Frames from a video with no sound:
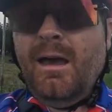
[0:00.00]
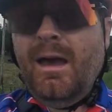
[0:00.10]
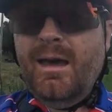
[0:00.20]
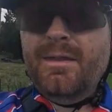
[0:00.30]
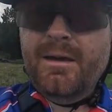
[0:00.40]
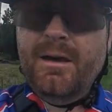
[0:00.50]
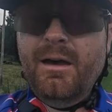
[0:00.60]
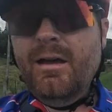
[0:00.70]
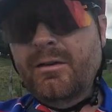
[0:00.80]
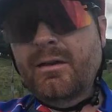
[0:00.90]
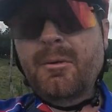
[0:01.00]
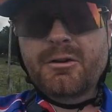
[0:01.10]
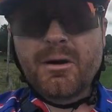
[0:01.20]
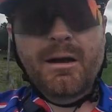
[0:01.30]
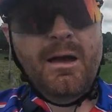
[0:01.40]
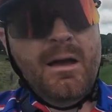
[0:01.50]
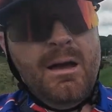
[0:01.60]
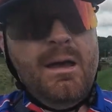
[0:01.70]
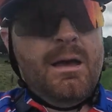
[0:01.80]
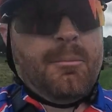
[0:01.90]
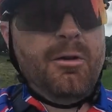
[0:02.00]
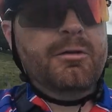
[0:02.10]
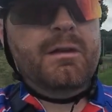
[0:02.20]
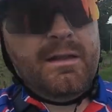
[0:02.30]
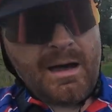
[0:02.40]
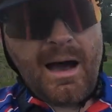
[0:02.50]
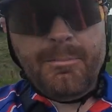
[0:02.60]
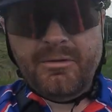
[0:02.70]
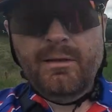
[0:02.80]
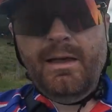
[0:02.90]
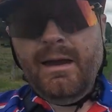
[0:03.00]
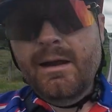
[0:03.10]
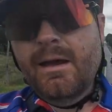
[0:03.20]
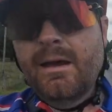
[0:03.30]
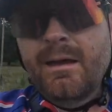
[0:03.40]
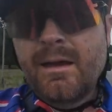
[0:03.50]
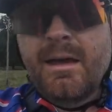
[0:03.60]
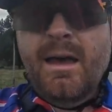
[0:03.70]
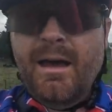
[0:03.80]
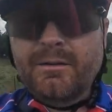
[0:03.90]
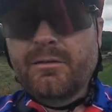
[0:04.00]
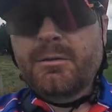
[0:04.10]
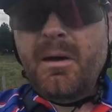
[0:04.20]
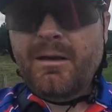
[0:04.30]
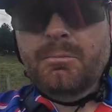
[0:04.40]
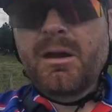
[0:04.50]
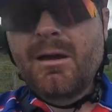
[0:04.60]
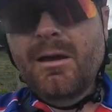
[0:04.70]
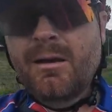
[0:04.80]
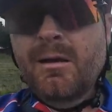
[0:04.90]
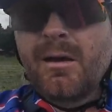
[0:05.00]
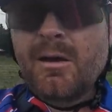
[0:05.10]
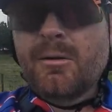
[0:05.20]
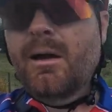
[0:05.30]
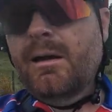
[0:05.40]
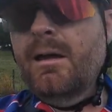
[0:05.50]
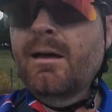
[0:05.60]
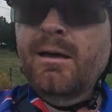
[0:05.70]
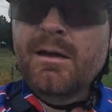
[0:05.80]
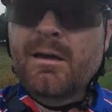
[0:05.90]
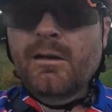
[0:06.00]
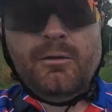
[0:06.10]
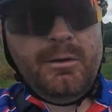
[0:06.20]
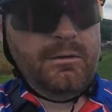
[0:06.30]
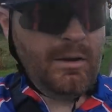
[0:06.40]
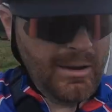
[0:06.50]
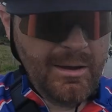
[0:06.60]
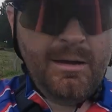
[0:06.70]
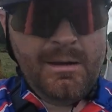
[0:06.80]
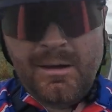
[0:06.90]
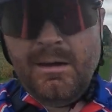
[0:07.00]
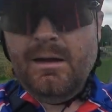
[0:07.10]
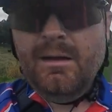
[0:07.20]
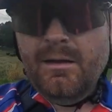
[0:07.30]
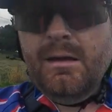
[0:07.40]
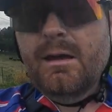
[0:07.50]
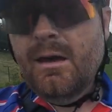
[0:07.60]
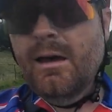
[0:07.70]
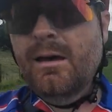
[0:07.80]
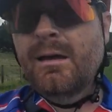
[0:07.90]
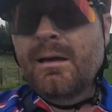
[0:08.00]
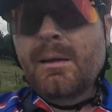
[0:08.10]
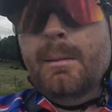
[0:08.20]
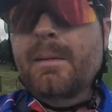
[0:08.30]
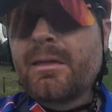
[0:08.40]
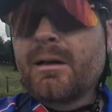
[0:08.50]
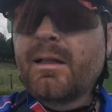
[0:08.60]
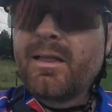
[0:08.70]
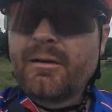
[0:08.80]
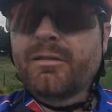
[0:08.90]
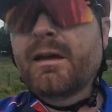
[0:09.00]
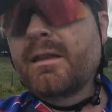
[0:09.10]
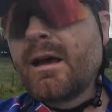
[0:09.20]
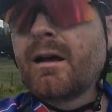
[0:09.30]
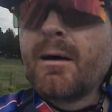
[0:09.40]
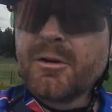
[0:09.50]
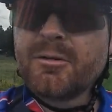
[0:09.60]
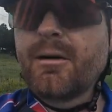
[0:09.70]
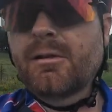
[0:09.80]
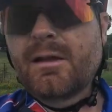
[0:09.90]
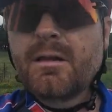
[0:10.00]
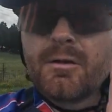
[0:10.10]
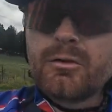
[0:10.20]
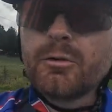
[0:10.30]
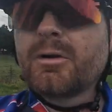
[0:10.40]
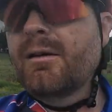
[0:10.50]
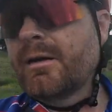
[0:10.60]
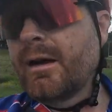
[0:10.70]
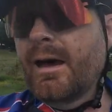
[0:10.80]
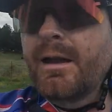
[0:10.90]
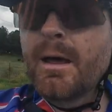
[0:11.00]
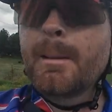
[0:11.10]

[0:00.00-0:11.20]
and the semi-truck pulls into the opposite lane as if to pass me, right? So he's in the left lane, the oncoming traffic lane, and there's no traffic ahead.